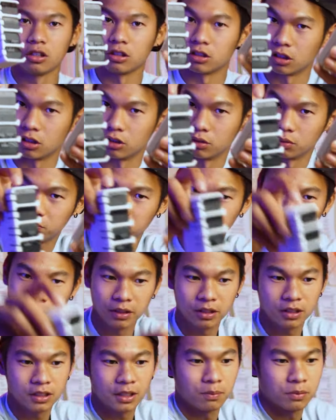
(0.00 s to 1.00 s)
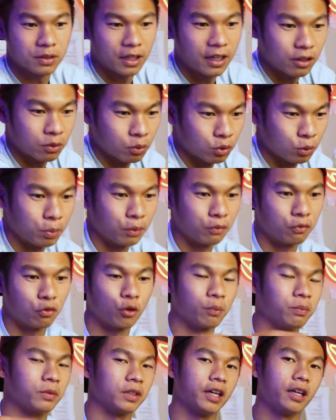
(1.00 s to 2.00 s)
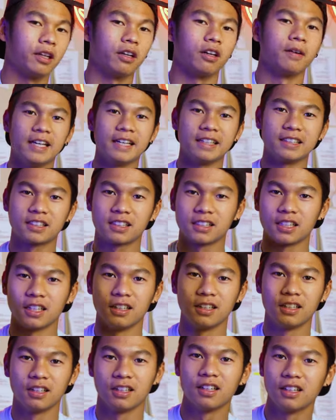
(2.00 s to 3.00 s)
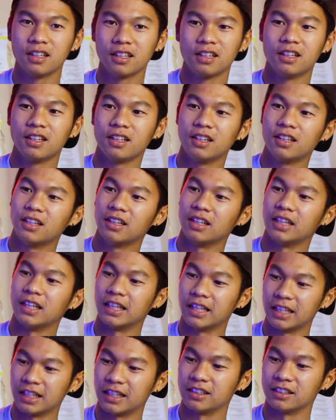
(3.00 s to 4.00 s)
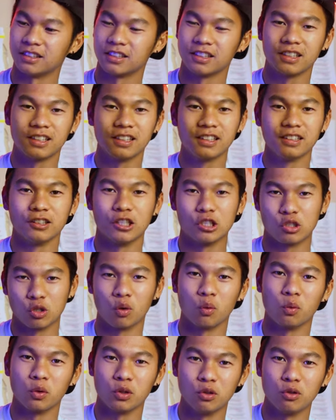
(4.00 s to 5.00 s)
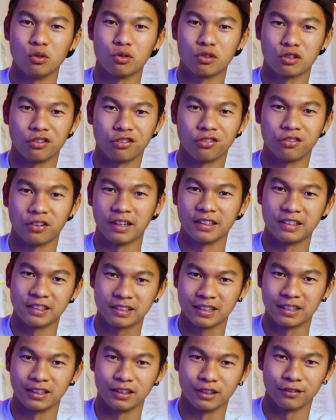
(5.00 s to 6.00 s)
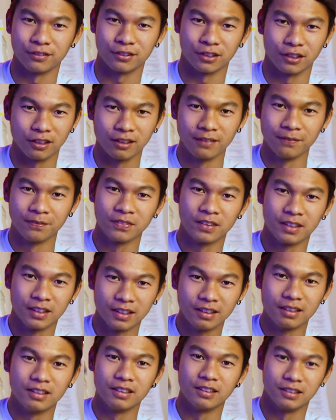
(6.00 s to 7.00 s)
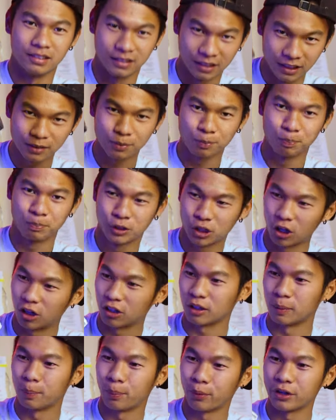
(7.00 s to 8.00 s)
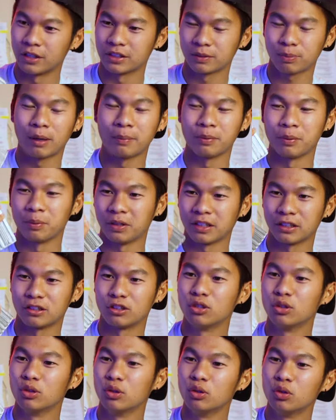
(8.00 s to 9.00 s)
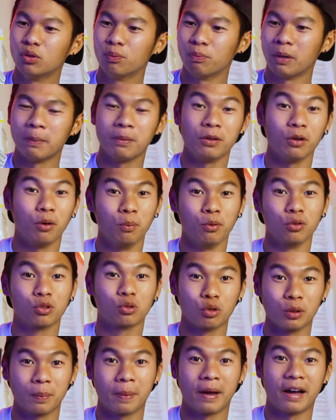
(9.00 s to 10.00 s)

So about the same size when you put four of them together. This is the drone we use to fly the Cinelifter. This chunky boy is probably like two, maybe almost three